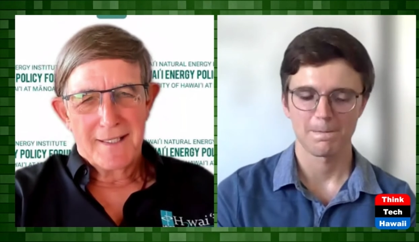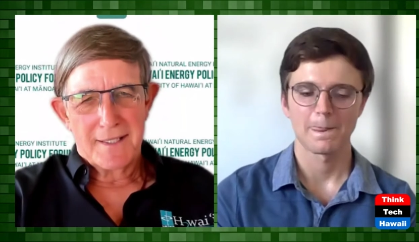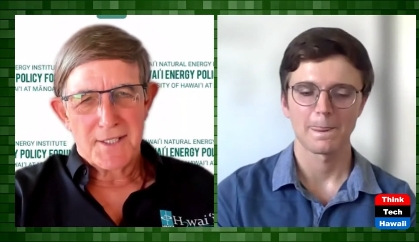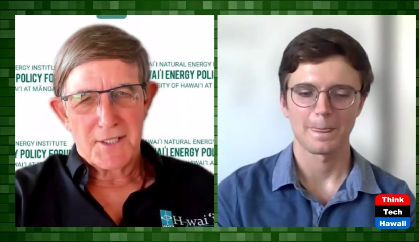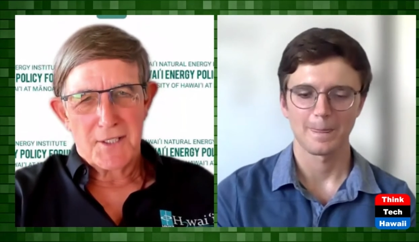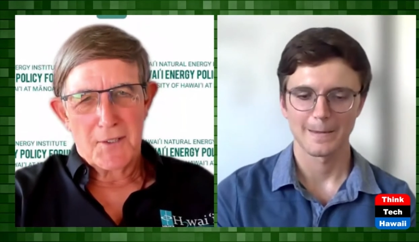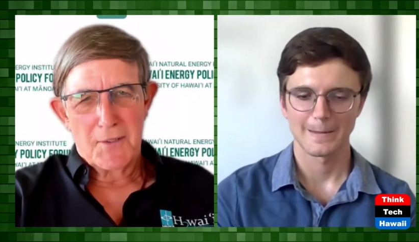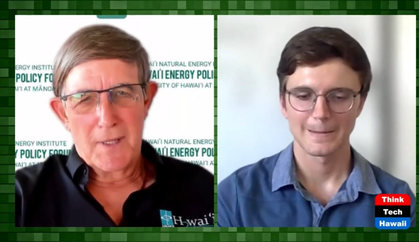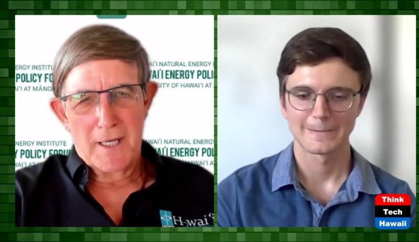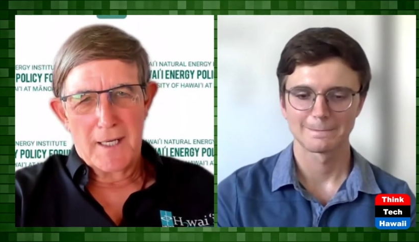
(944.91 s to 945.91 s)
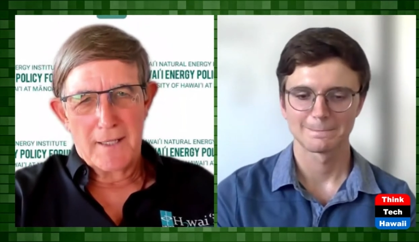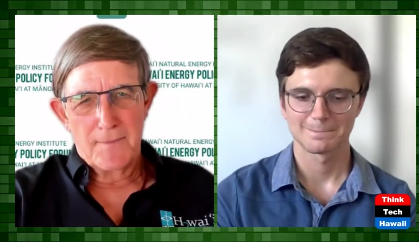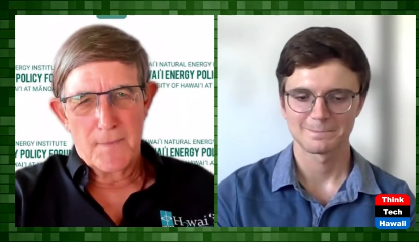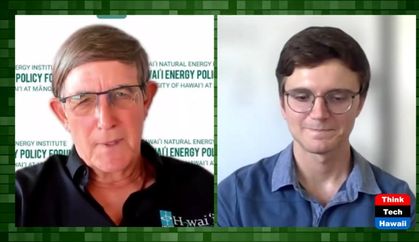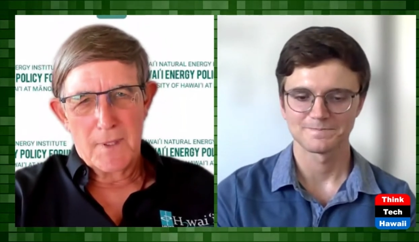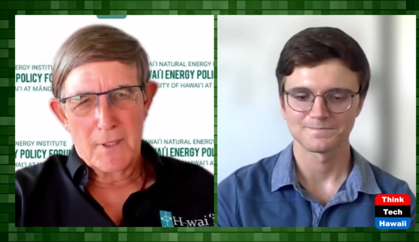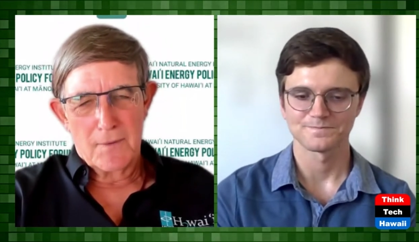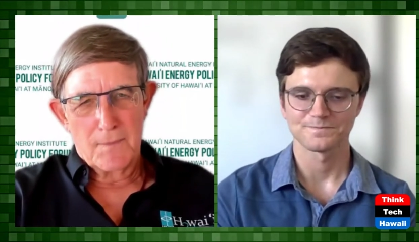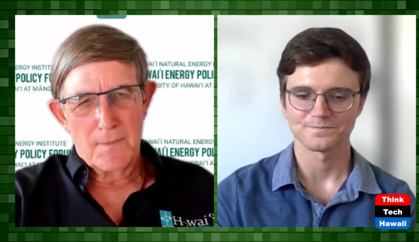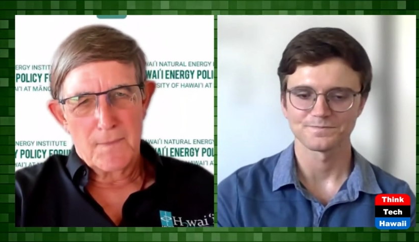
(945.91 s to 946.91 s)
Speaker 1: and so uh, you
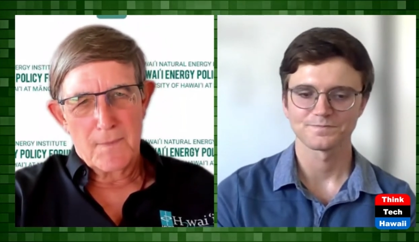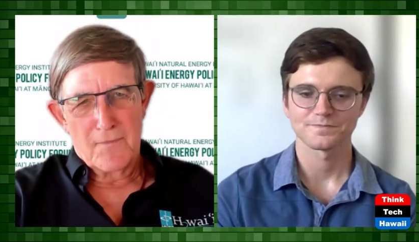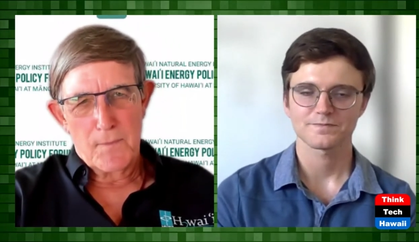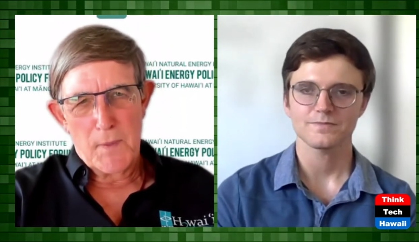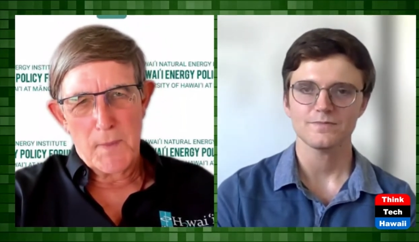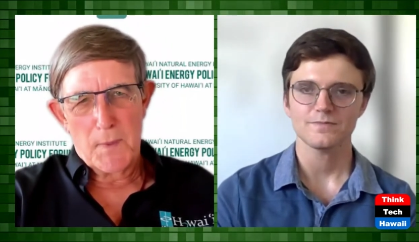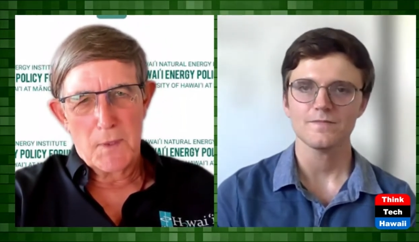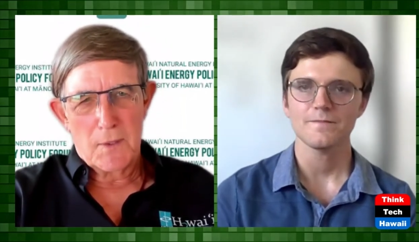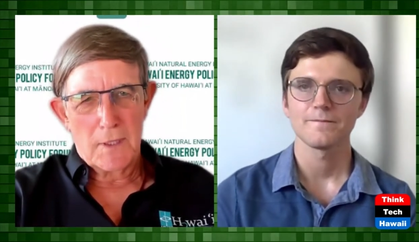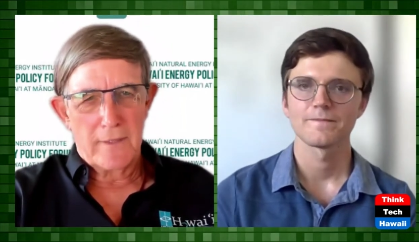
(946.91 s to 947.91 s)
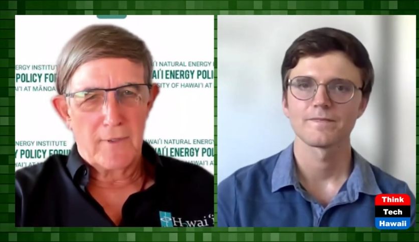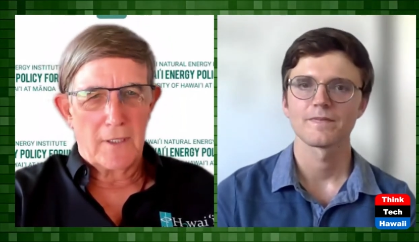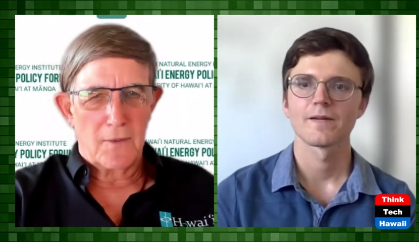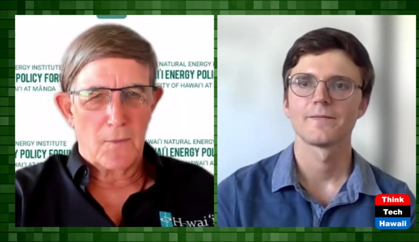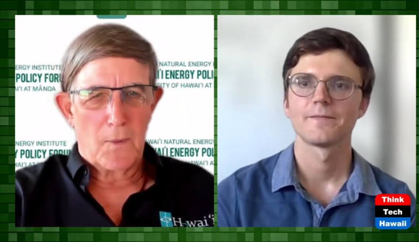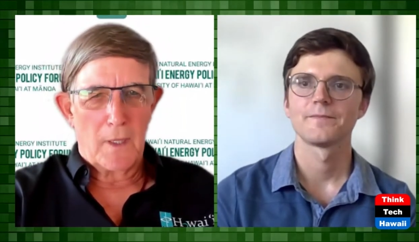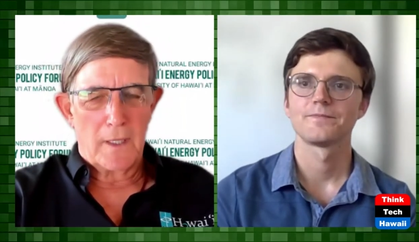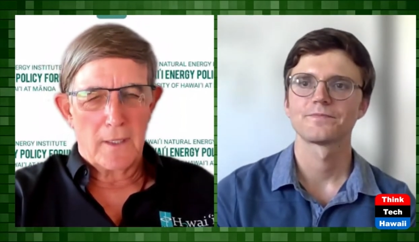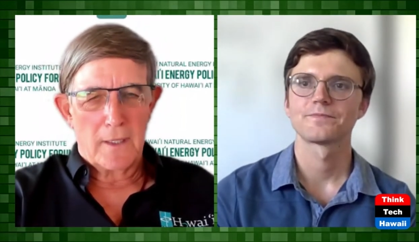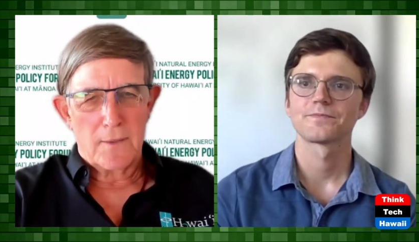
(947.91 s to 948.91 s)
know for people who are living on the
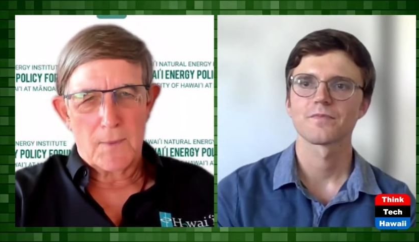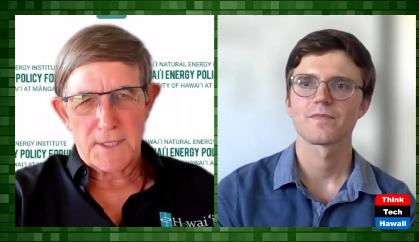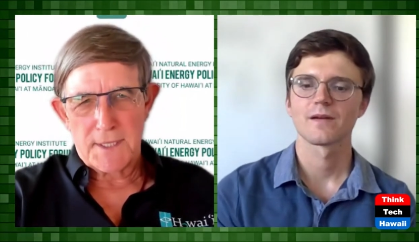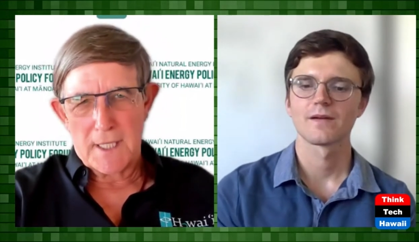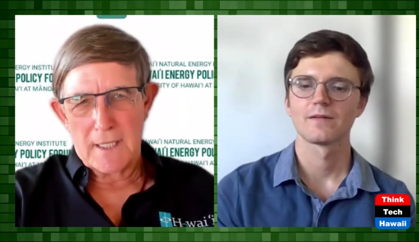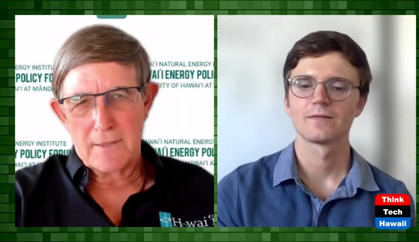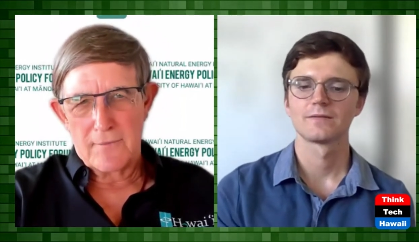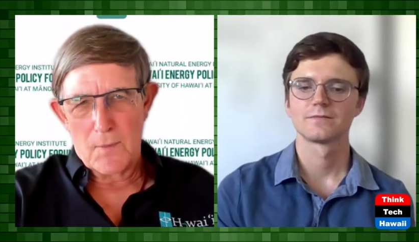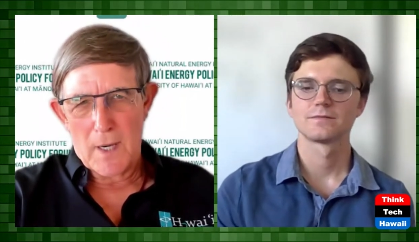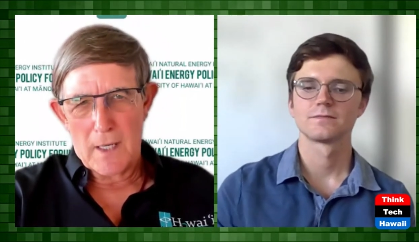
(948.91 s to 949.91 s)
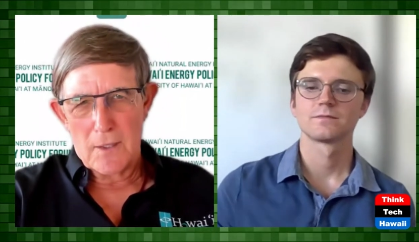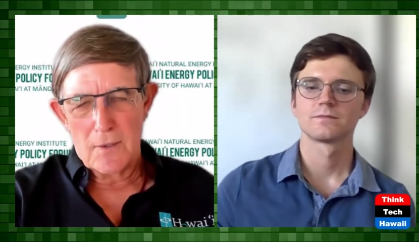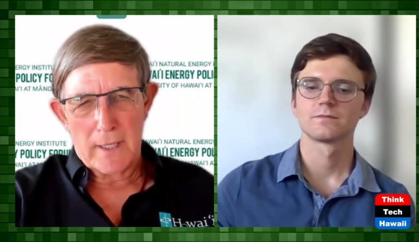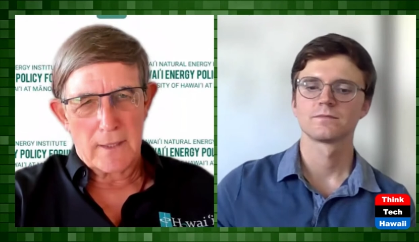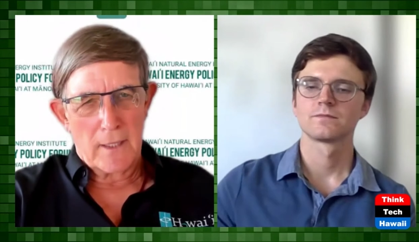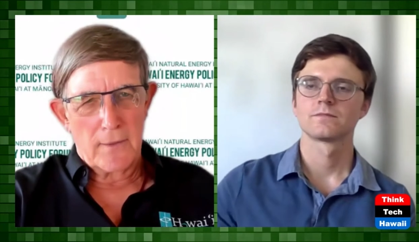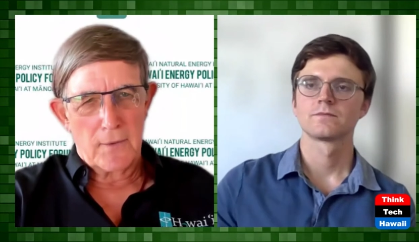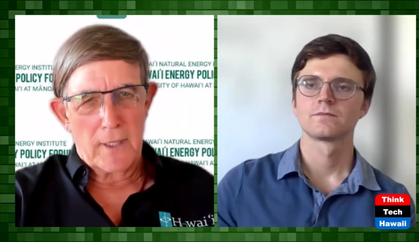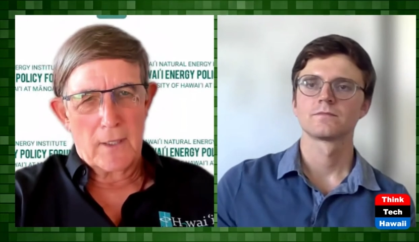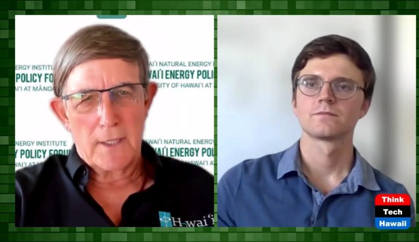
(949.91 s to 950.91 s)
uh, on the west side of Oahu and
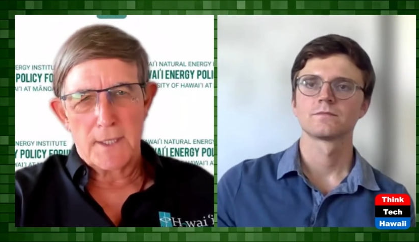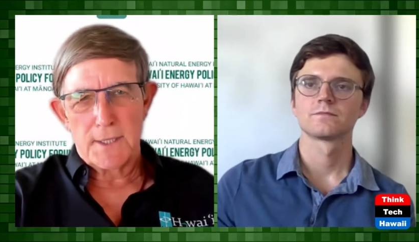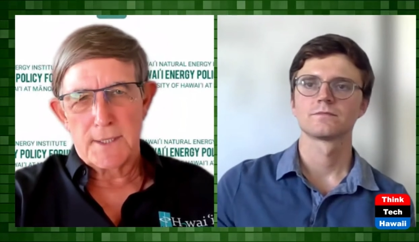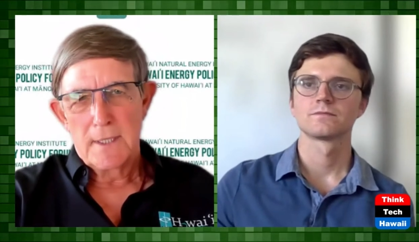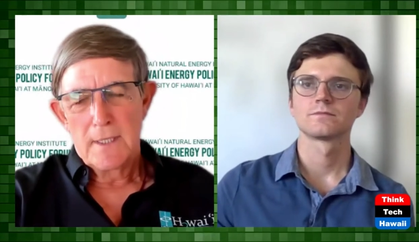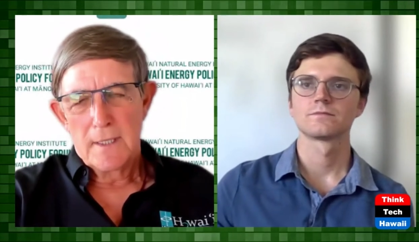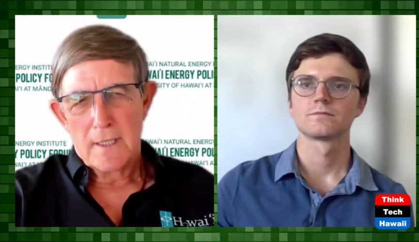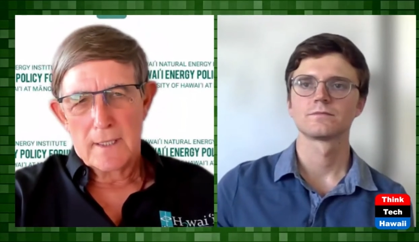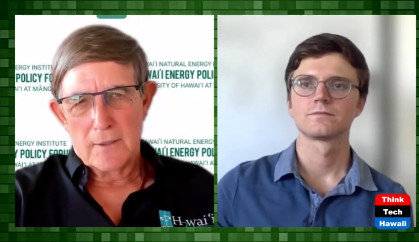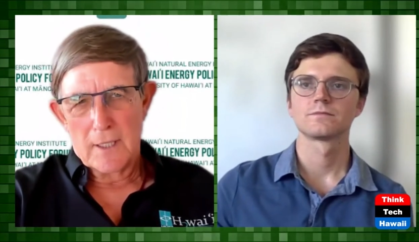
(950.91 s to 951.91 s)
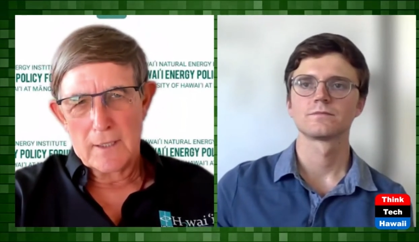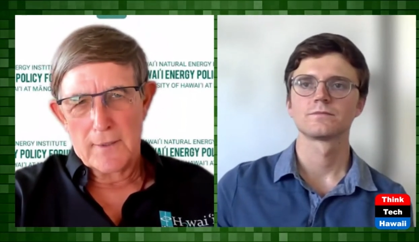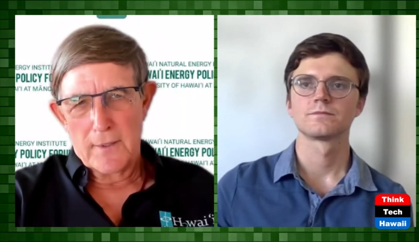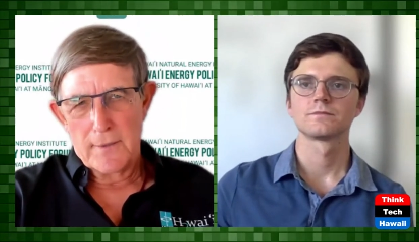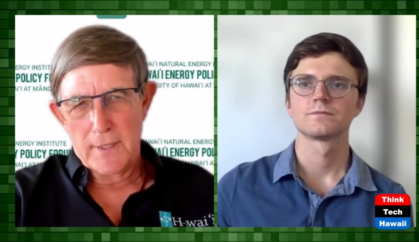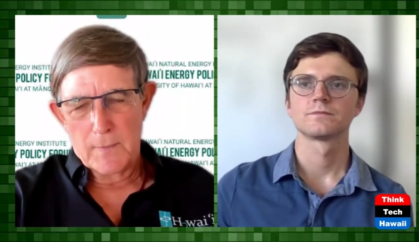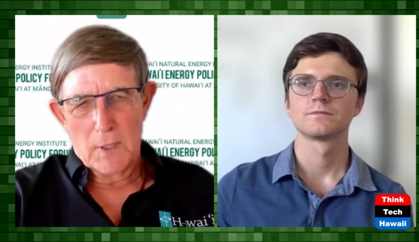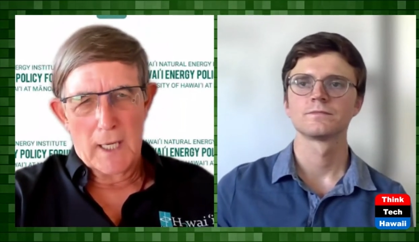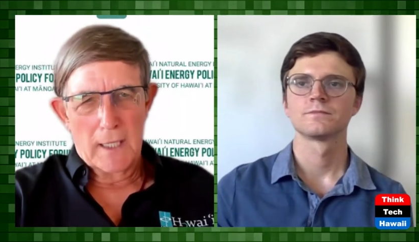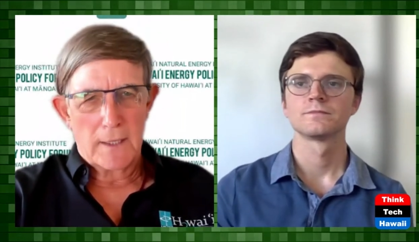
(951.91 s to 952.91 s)
other areas on our uh,
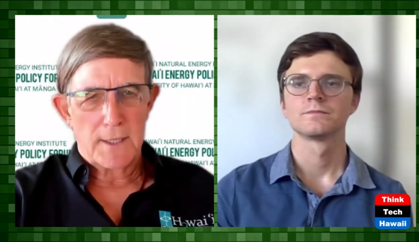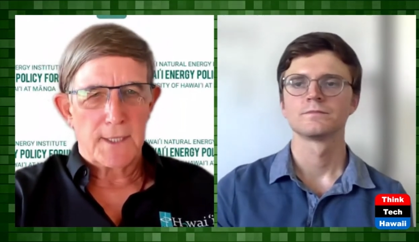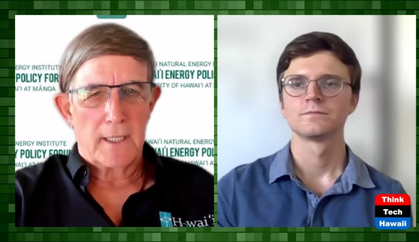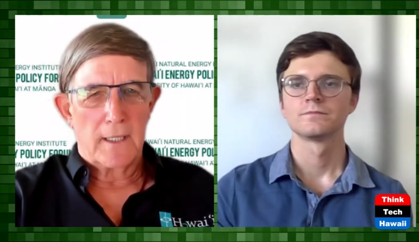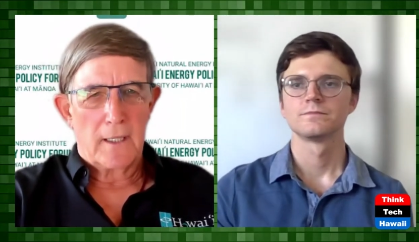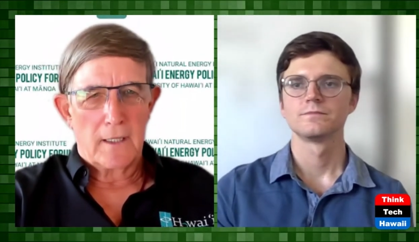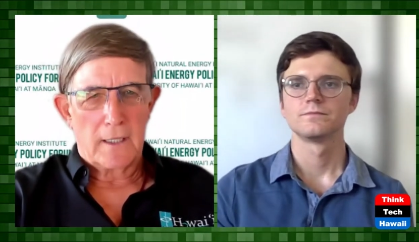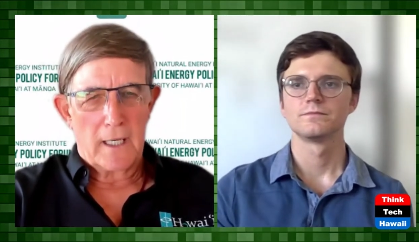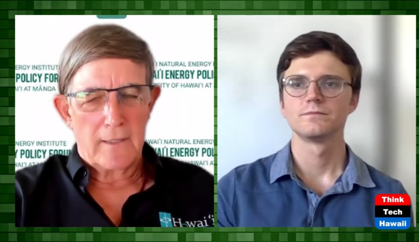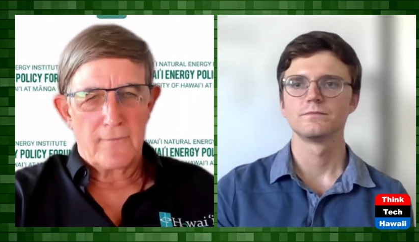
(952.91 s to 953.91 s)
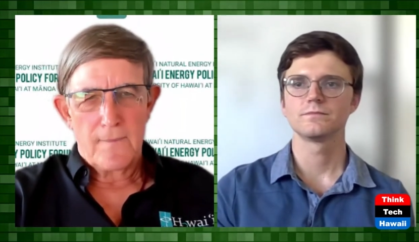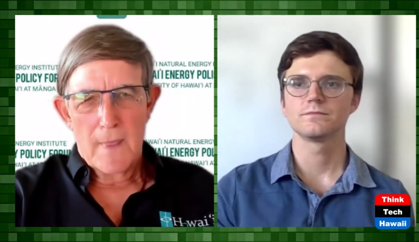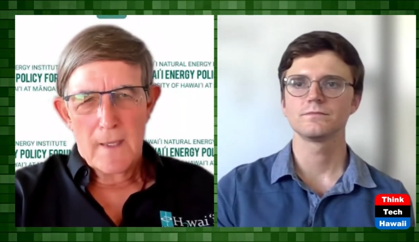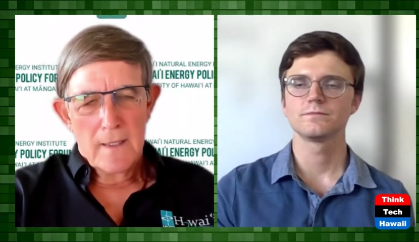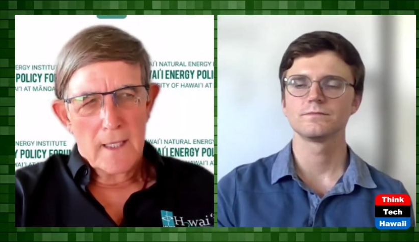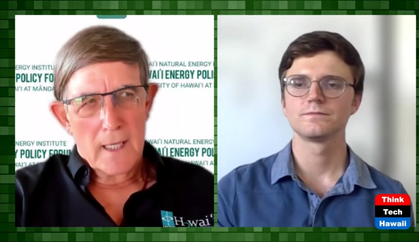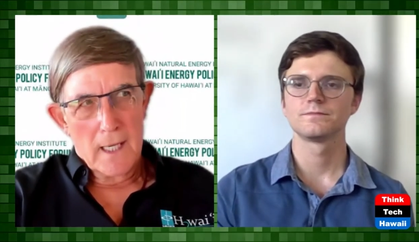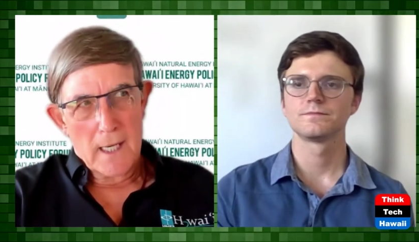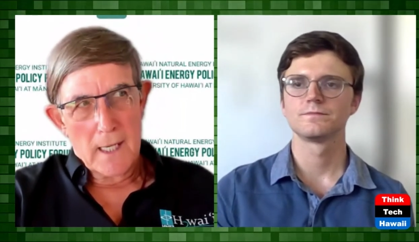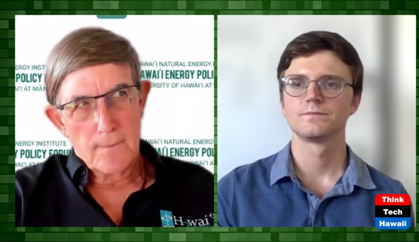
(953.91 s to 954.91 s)
neighbor islands that are kind
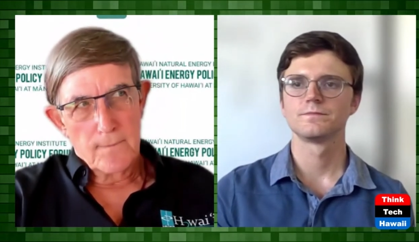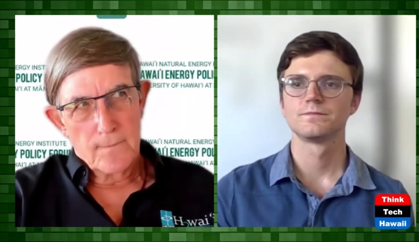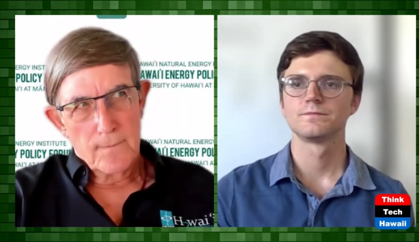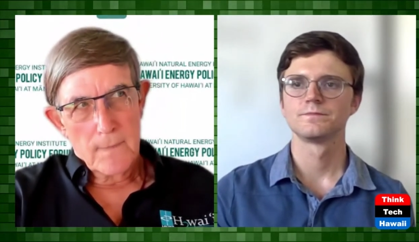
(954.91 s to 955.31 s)
of um,